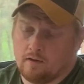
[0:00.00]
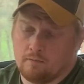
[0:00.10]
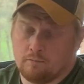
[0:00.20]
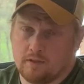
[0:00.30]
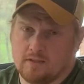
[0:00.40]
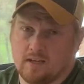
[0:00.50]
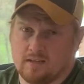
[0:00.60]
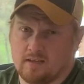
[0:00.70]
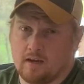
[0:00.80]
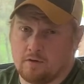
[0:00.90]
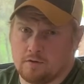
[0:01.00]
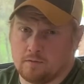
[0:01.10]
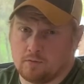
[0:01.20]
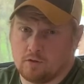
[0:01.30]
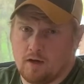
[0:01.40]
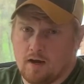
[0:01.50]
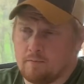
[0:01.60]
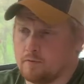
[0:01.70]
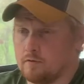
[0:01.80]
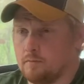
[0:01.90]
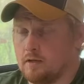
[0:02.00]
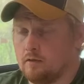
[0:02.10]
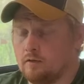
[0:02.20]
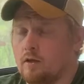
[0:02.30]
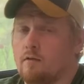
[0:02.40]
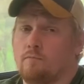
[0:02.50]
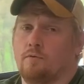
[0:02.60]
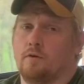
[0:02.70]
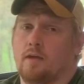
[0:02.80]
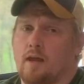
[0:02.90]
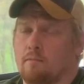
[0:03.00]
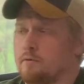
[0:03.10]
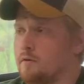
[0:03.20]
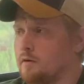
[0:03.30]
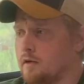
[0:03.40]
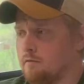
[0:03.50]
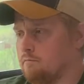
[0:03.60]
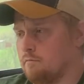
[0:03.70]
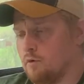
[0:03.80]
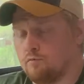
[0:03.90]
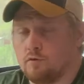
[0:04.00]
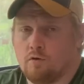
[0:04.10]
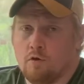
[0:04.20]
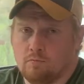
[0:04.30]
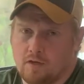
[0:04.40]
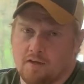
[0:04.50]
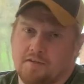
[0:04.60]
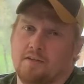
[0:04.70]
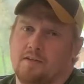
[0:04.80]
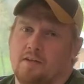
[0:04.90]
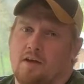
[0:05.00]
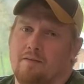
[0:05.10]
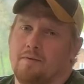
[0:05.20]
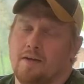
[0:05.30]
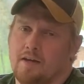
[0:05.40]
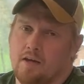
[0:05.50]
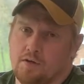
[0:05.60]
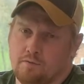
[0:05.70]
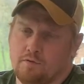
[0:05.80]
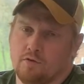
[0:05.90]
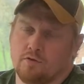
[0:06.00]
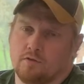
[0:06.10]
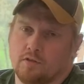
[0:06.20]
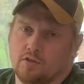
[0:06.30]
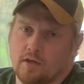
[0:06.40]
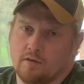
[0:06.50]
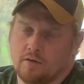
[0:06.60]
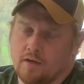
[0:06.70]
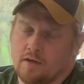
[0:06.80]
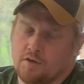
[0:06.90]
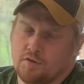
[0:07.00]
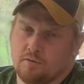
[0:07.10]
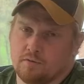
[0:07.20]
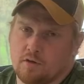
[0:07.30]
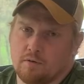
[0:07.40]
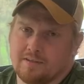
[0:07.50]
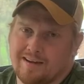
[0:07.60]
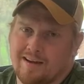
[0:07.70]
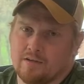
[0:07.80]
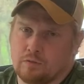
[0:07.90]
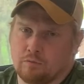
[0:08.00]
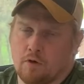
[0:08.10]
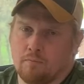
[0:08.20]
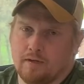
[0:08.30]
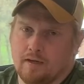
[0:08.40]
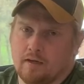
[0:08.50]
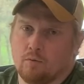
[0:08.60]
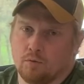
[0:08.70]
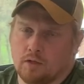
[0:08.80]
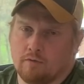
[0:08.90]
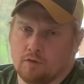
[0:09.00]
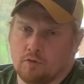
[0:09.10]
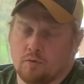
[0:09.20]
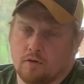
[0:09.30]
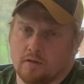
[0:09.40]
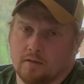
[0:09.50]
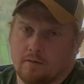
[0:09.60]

please take a second to subscribe. There's going to be a lot more camper and overall home content to come in the future on this channel. So as always, guys, dwell big wherever you are.